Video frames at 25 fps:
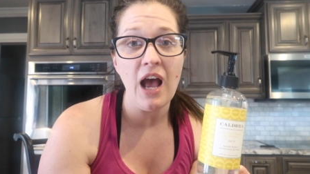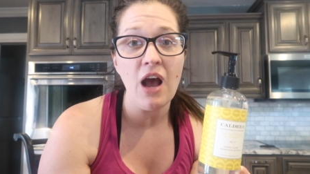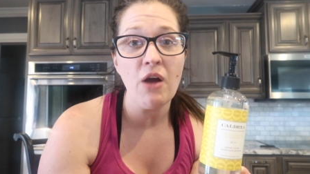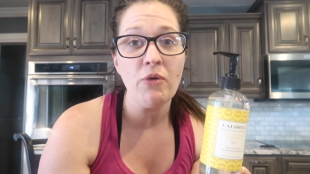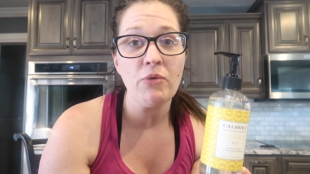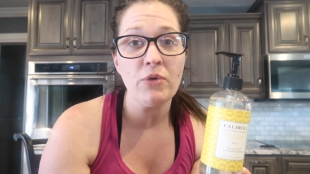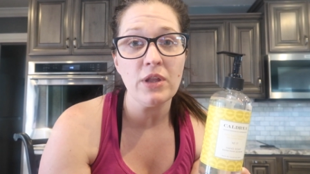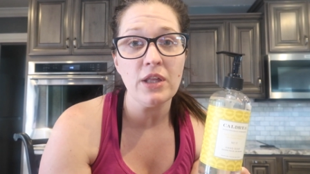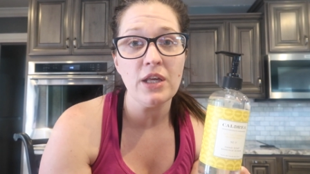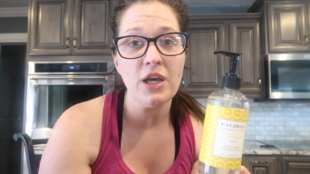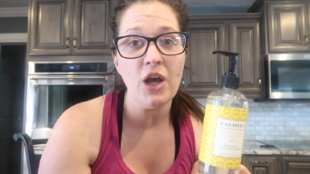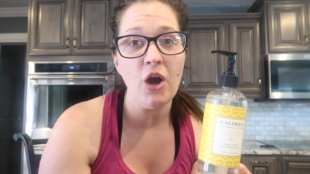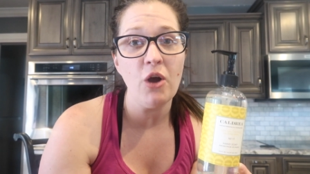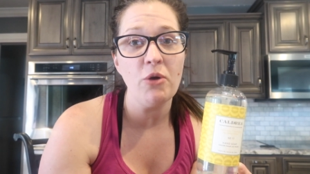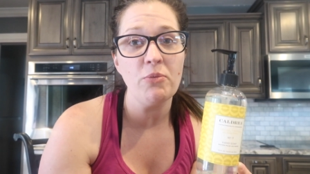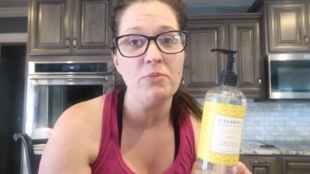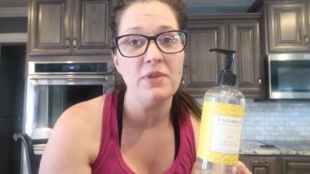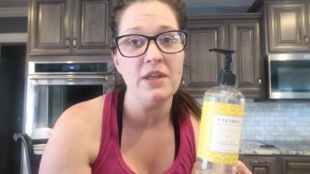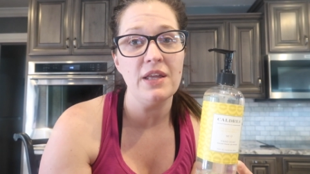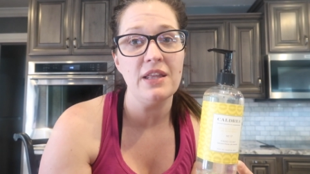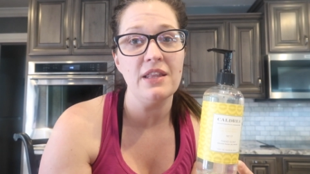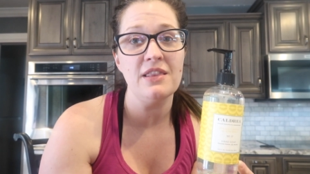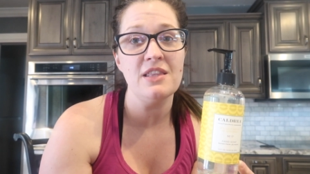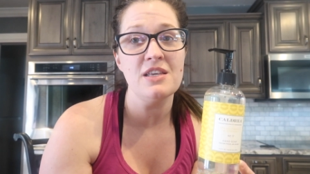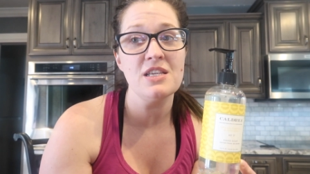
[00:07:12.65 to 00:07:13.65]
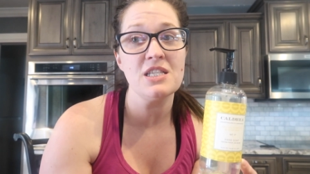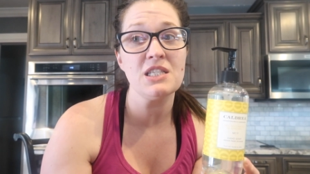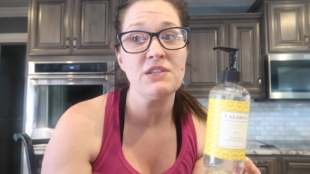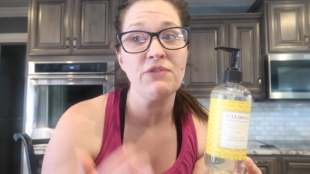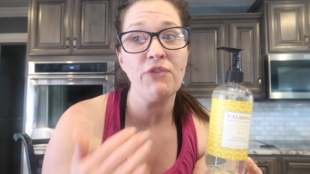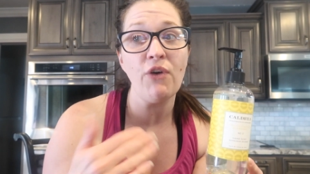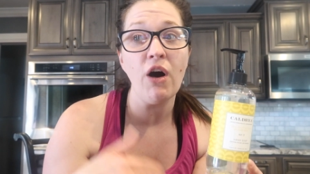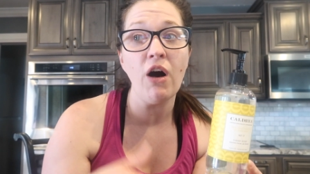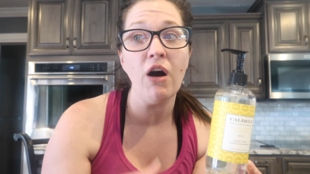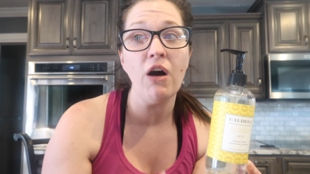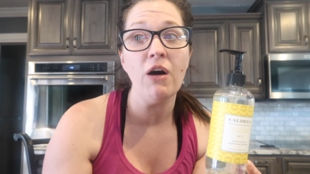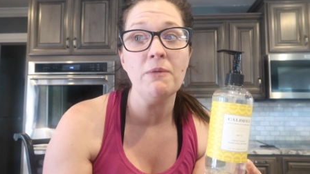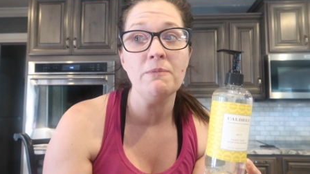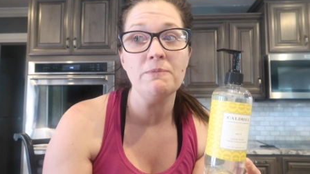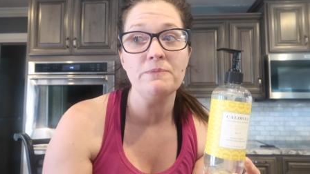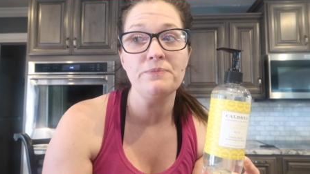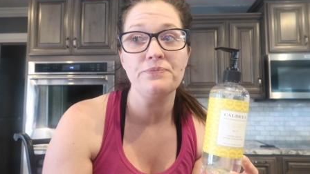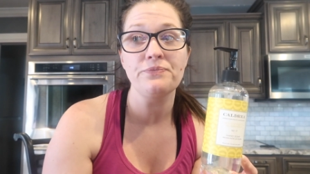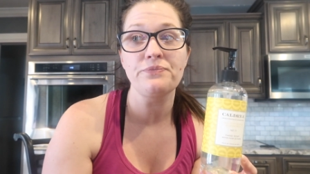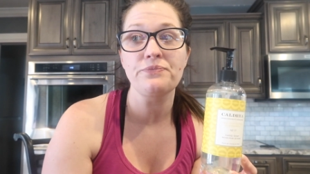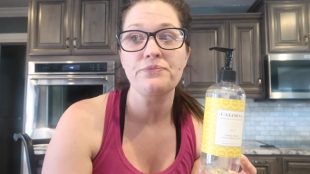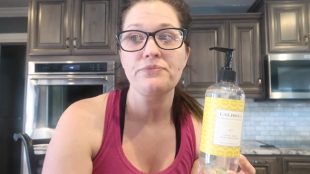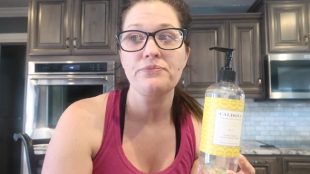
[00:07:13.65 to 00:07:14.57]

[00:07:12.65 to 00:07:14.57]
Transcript: I really hope that this fall